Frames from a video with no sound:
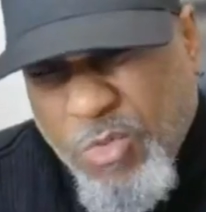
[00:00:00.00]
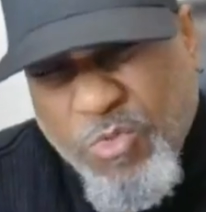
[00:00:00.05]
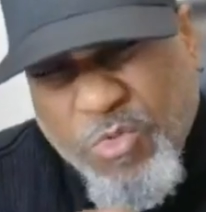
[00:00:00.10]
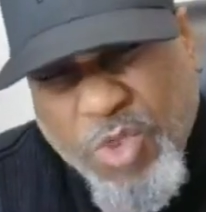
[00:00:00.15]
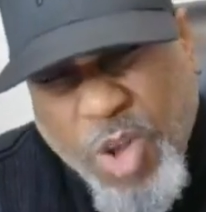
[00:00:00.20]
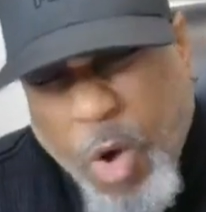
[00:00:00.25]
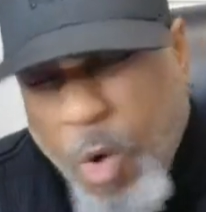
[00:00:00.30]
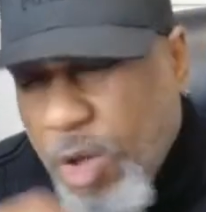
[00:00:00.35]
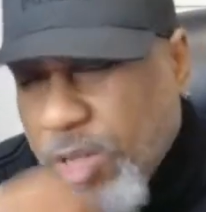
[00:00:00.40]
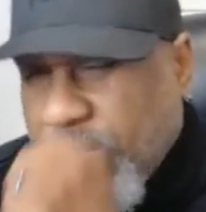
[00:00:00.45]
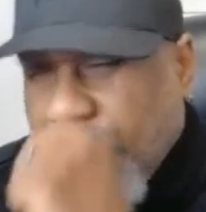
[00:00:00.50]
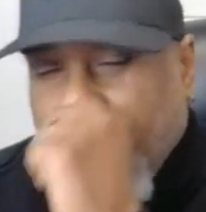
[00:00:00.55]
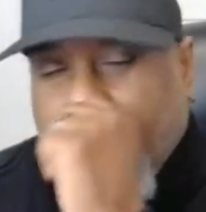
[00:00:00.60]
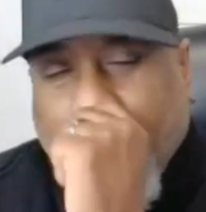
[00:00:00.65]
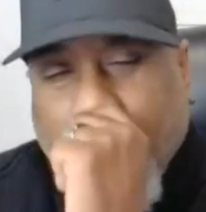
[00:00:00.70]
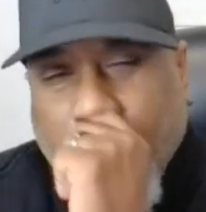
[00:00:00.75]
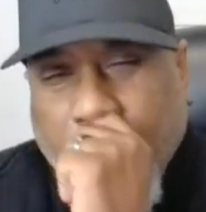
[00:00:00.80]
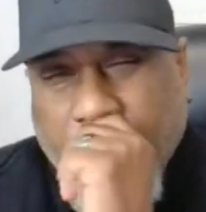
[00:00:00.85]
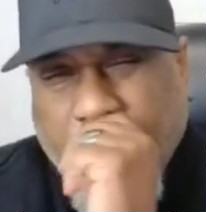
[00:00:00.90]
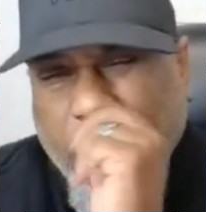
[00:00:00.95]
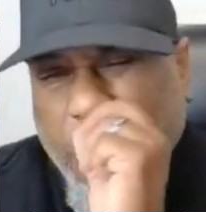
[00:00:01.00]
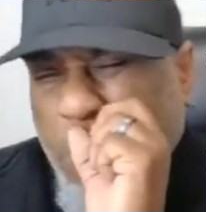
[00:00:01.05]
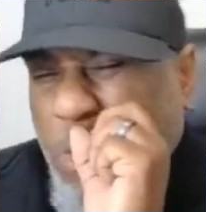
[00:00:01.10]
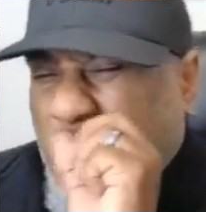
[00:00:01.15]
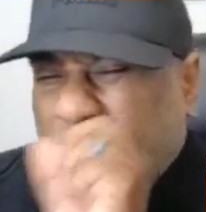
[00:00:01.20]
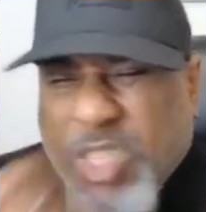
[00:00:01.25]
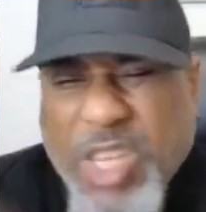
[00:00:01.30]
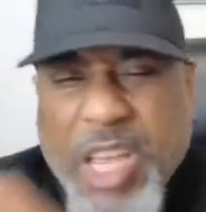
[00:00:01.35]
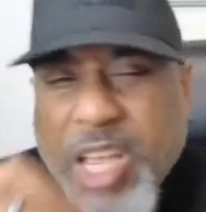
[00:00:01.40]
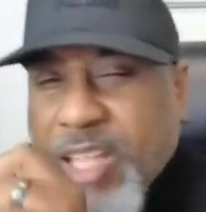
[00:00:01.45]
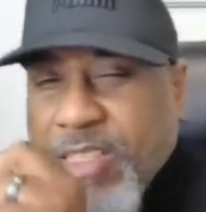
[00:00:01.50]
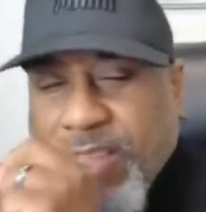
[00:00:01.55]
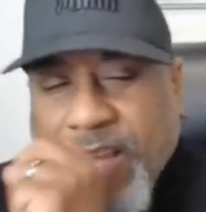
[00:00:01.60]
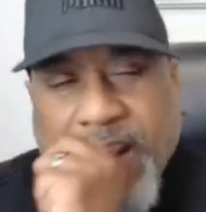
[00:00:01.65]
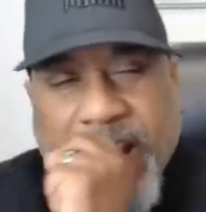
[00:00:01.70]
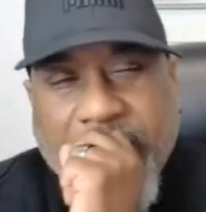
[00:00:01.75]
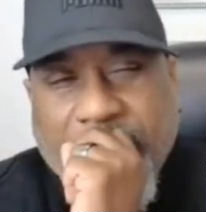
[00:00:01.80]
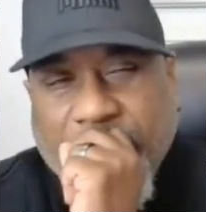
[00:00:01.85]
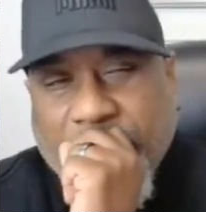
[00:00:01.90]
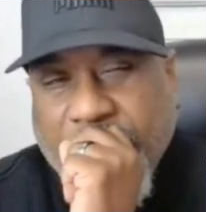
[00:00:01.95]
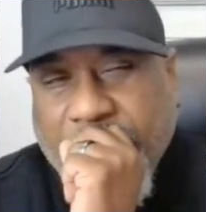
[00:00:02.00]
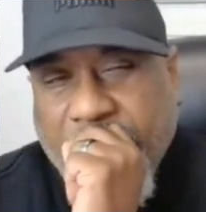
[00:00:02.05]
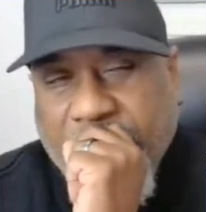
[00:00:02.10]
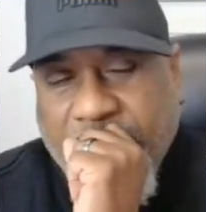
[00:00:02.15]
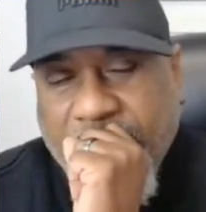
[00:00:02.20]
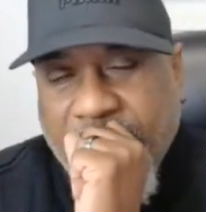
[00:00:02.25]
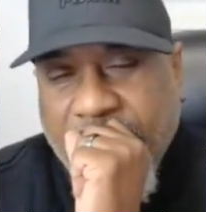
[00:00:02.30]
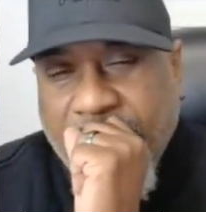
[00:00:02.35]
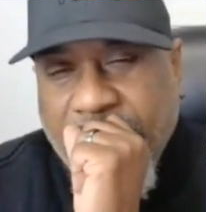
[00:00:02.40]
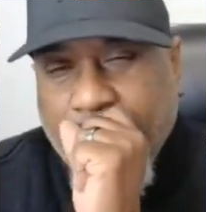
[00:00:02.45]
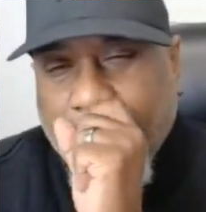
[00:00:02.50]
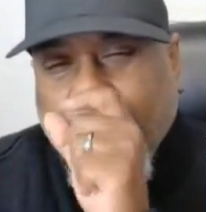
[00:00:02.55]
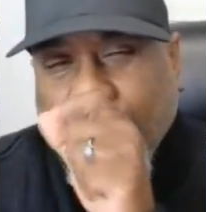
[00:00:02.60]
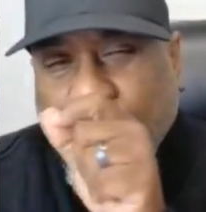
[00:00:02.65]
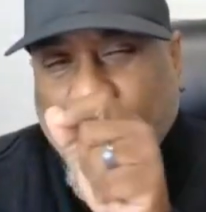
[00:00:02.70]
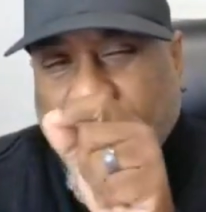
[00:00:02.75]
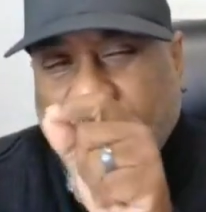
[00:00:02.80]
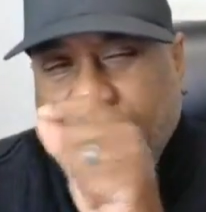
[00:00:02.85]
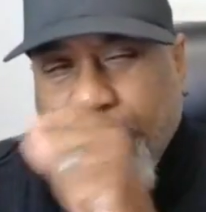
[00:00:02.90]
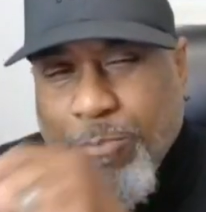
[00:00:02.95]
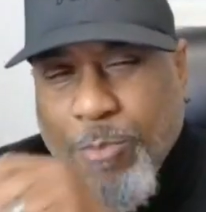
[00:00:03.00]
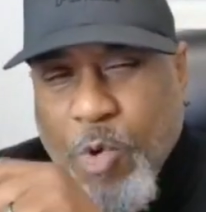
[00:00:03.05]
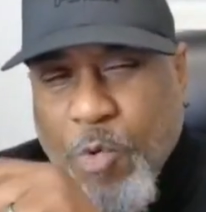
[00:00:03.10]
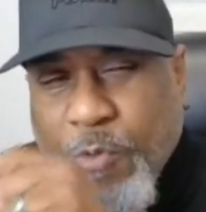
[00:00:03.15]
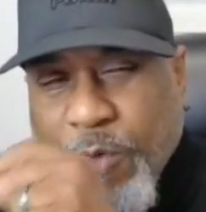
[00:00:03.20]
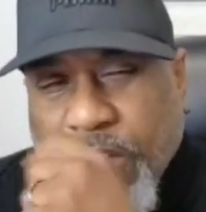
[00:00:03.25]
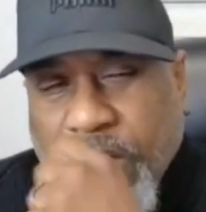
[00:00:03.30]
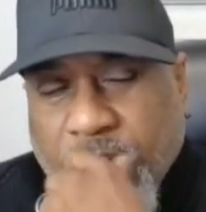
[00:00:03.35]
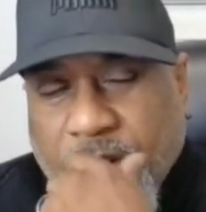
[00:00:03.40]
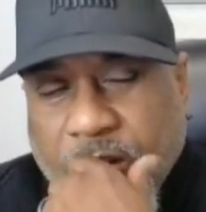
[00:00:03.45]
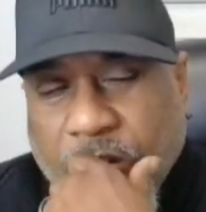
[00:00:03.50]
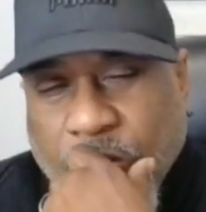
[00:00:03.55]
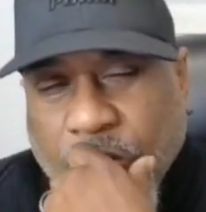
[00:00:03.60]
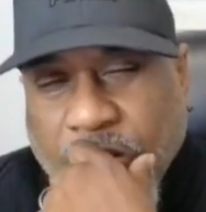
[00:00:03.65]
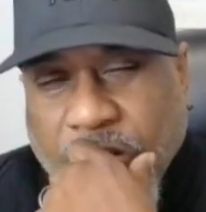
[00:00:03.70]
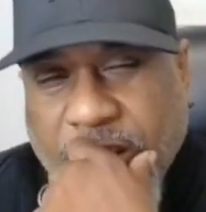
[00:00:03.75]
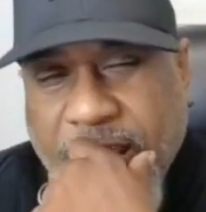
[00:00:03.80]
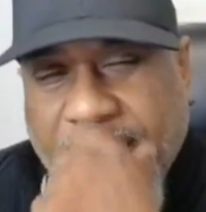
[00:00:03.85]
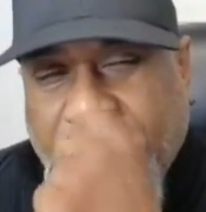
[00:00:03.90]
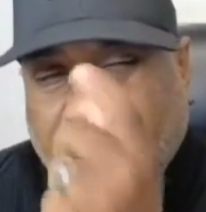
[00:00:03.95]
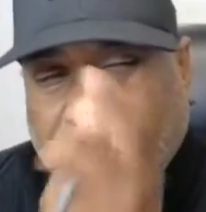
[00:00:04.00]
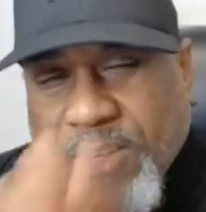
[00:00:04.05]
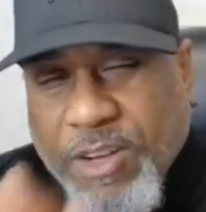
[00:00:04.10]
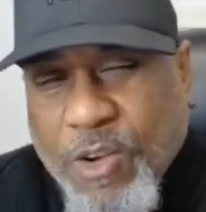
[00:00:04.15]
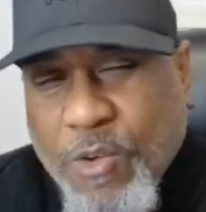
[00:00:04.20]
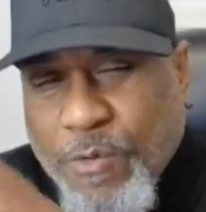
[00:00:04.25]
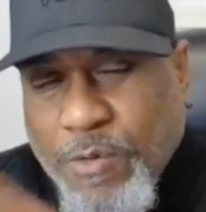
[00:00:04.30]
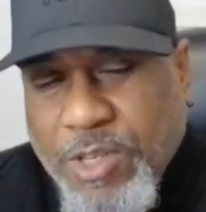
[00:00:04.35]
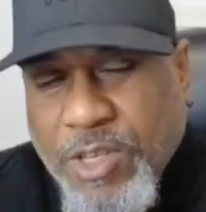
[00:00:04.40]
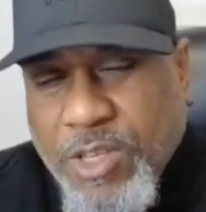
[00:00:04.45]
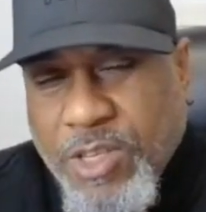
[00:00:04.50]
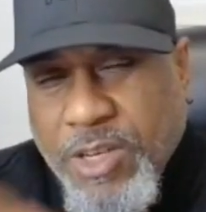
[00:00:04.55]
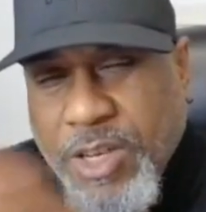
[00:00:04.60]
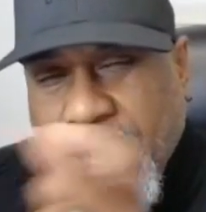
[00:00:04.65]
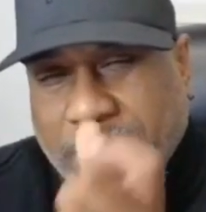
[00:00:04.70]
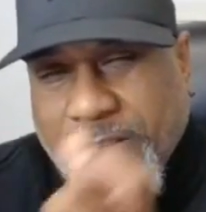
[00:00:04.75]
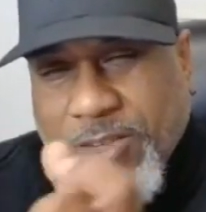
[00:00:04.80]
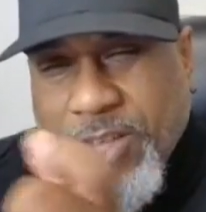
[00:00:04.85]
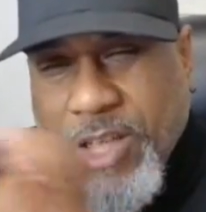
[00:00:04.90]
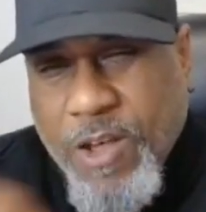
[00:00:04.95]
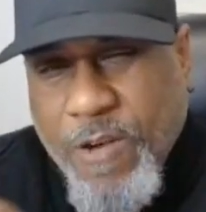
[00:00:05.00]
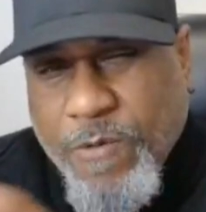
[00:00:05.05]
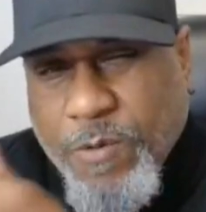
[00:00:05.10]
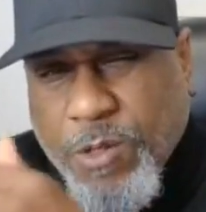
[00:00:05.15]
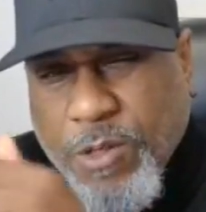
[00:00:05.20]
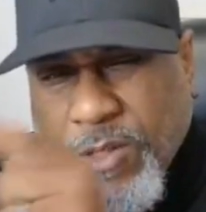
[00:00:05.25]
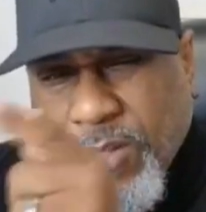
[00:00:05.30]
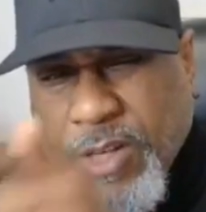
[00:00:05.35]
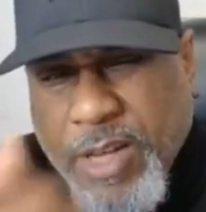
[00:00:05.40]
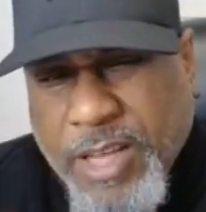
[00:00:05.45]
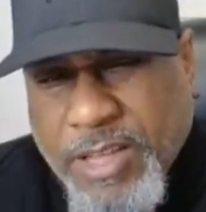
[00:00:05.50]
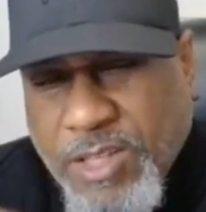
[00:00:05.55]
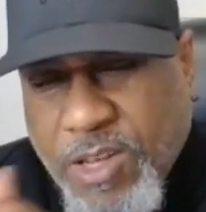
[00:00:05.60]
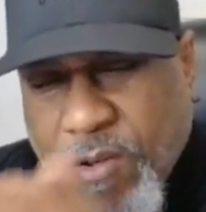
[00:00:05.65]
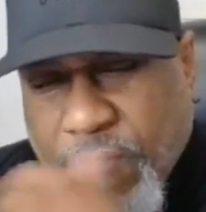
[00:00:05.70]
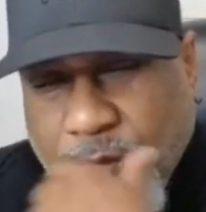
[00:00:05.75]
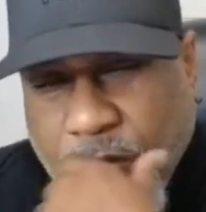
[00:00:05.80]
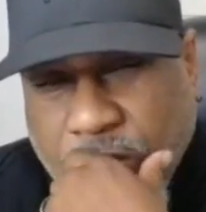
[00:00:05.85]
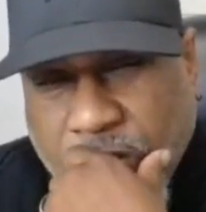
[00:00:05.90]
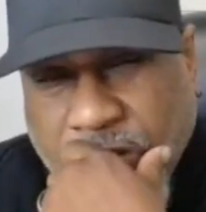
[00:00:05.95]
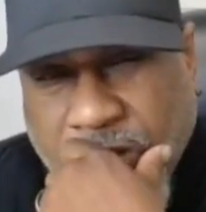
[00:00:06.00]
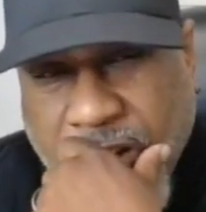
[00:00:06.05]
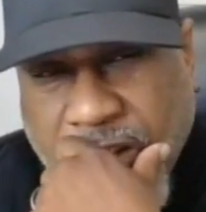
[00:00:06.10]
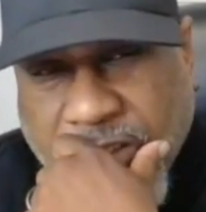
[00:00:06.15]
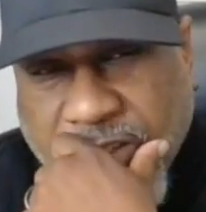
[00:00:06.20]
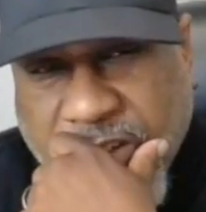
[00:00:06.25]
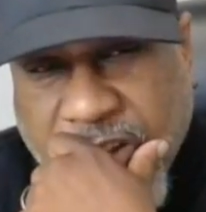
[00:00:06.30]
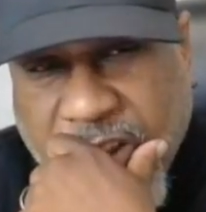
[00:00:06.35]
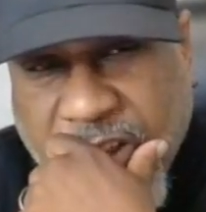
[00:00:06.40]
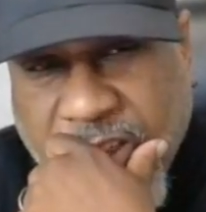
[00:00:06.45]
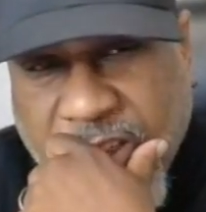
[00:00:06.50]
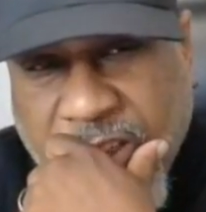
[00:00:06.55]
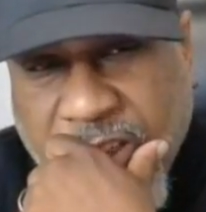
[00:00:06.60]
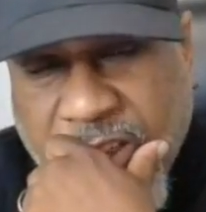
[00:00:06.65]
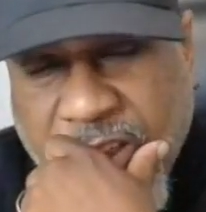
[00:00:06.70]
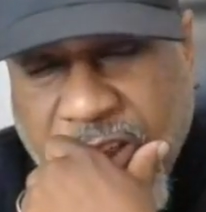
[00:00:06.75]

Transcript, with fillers: You know it's important. You see it there every day, but you keep moving it on the calendar over to the next day, over to the next day, over to the next day.